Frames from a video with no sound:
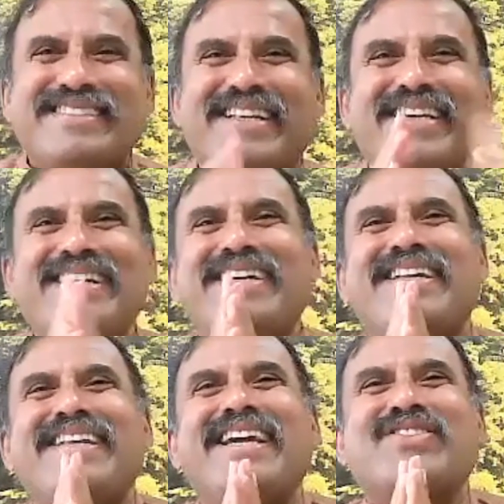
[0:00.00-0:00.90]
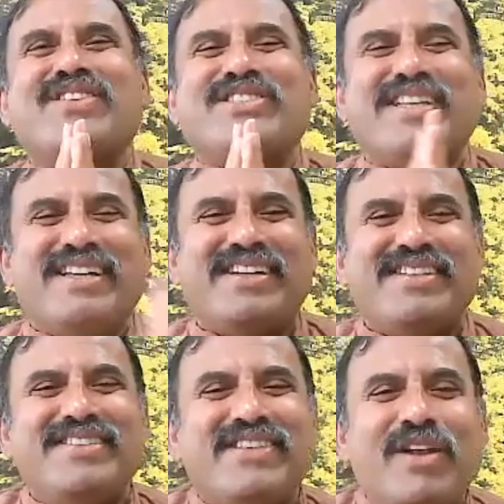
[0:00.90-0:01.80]
Clear? Next question.
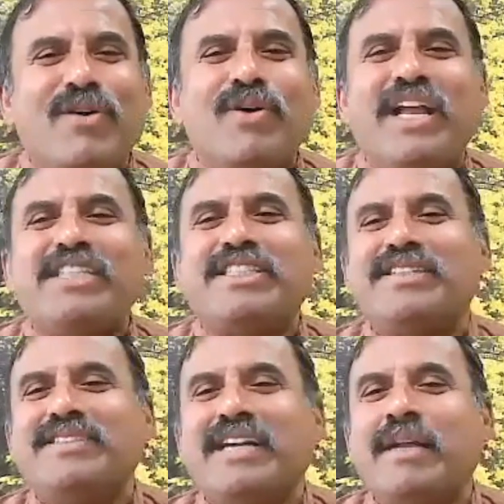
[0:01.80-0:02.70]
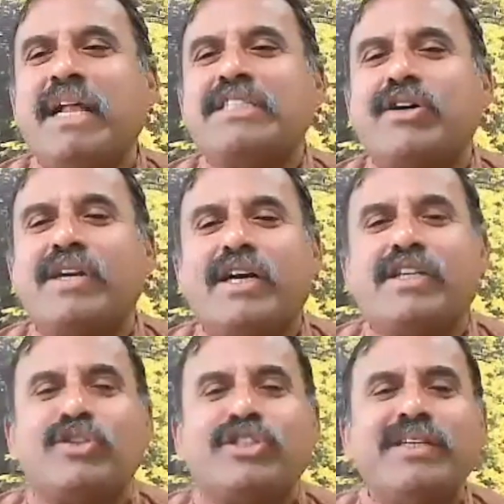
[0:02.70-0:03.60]
Shall we go next? Anybody ask a
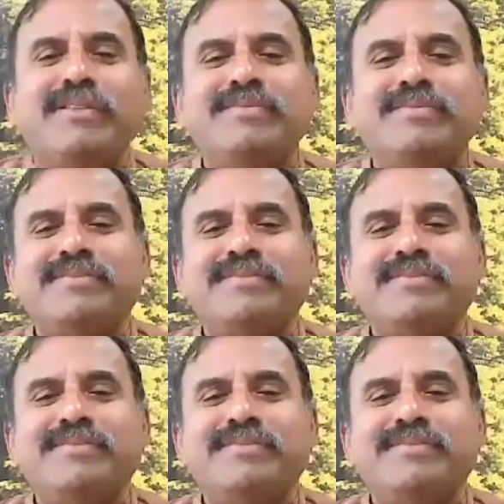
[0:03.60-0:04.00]
next question?